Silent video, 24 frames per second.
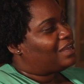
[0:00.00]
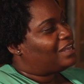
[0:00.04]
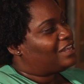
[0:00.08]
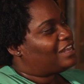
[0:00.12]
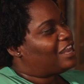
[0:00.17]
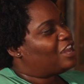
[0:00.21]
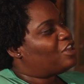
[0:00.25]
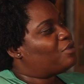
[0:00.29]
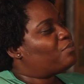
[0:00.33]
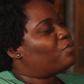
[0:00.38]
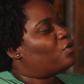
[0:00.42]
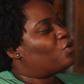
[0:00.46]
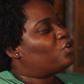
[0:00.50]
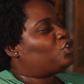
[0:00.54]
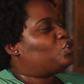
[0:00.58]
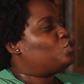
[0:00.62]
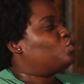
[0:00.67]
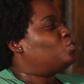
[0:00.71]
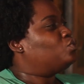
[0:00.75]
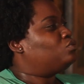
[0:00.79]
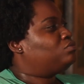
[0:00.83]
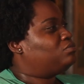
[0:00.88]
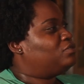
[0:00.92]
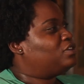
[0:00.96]
that's not about
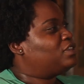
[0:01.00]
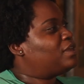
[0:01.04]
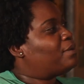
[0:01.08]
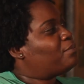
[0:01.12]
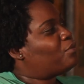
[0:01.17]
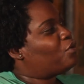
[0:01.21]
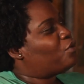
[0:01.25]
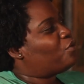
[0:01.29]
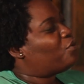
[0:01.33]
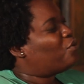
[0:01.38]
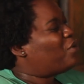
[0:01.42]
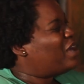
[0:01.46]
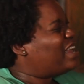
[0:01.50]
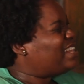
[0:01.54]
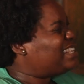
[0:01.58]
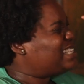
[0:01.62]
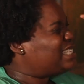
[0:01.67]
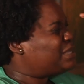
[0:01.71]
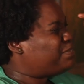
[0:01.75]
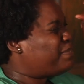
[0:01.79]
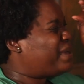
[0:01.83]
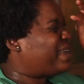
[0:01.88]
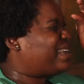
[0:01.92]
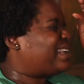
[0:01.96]
you. You're about one
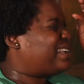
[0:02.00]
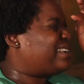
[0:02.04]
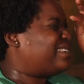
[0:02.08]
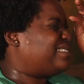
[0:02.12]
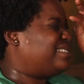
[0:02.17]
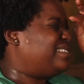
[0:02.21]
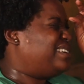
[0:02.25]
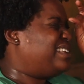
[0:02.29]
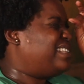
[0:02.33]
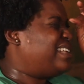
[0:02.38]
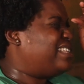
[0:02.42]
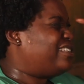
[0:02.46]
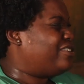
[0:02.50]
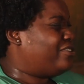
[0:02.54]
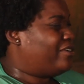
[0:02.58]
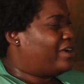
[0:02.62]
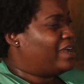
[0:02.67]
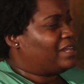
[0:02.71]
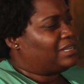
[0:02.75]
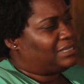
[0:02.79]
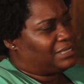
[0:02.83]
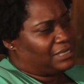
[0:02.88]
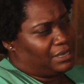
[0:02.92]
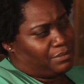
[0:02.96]
speck in the
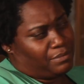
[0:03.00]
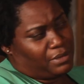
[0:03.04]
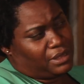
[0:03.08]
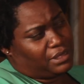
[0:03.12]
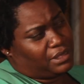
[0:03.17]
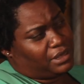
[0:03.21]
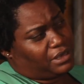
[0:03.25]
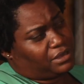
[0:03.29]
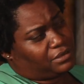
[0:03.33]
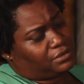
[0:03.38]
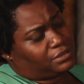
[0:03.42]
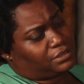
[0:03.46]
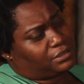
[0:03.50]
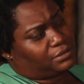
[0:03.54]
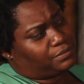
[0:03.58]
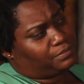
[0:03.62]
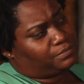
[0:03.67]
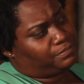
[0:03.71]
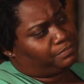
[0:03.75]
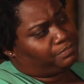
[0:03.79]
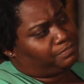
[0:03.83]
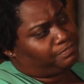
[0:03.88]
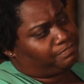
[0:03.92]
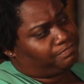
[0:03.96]
grand scheme of things. True.
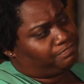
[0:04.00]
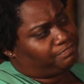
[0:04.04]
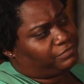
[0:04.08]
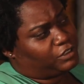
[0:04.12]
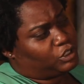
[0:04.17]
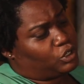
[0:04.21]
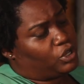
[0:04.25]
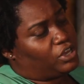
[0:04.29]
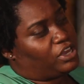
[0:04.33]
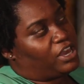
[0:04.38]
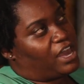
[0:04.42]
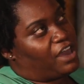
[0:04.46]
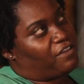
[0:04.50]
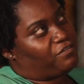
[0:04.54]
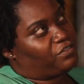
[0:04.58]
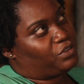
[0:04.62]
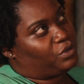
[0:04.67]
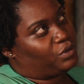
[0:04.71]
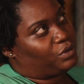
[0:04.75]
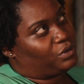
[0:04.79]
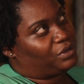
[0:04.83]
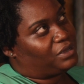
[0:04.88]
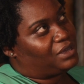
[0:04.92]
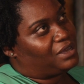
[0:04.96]
So you have
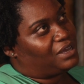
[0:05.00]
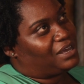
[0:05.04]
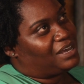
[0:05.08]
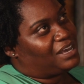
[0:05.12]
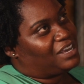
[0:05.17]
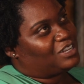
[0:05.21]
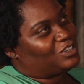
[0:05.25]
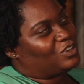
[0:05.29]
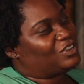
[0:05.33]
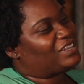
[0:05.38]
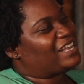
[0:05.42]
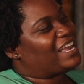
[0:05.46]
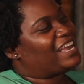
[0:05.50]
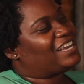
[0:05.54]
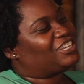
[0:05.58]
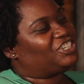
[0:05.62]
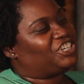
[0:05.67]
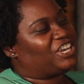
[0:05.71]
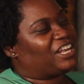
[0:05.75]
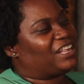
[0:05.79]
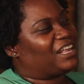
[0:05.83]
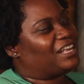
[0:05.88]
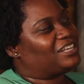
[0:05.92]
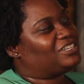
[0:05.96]
to, so tell you,
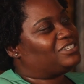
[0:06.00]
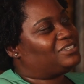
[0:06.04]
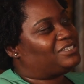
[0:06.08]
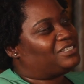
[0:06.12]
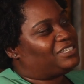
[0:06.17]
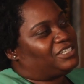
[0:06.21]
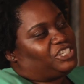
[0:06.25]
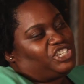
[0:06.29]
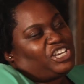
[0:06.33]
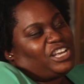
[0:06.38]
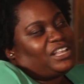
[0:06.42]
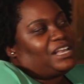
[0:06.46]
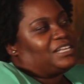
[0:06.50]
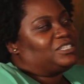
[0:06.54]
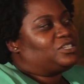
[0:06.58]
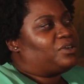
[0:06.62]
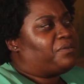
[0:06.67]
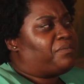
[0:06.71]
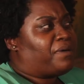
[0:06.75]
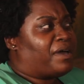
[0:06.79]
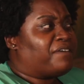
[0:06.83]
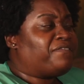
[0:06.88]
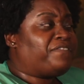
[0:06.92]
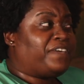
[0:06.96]
shake that
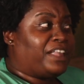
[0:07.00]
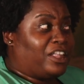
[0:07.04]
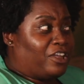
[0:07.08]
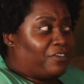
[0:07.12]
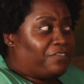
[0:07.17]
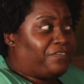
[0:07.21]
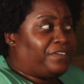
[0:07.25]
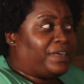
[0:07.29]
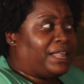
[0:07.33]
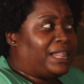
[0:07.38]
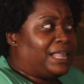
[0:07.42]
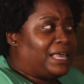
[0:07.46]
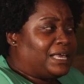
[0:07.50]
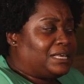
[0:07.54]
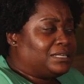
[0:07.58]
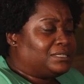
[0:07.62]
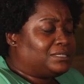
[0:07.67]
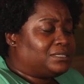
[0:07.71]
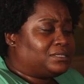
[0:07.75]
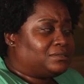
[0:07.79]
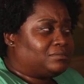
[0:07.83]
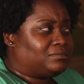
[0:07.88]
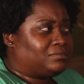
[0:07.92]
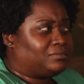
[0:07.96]
stuff off, feel your
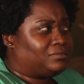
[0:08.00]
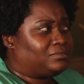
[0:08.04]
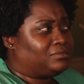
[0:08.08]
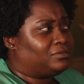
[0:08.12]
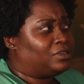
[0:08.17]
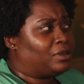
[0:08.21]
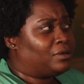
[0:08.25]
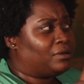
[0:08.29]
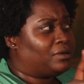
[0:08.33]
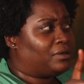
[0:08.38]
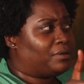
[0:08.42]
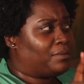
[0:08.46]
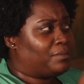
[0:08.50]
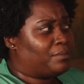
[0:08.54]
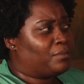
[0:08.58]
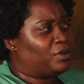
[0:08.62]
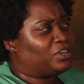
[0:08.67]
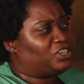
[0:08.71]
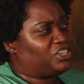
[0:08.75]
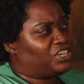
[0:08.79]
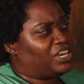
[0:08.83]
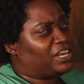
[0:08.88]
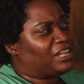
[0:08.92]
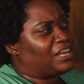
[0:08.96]
feelings, not,
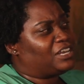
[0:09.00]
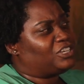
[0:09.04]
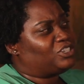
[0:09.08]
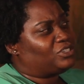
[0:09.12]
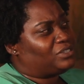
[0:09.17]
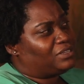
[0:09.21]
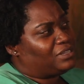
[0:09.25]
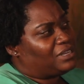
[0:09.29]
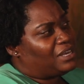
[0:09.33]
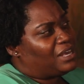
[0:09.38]
but shake that,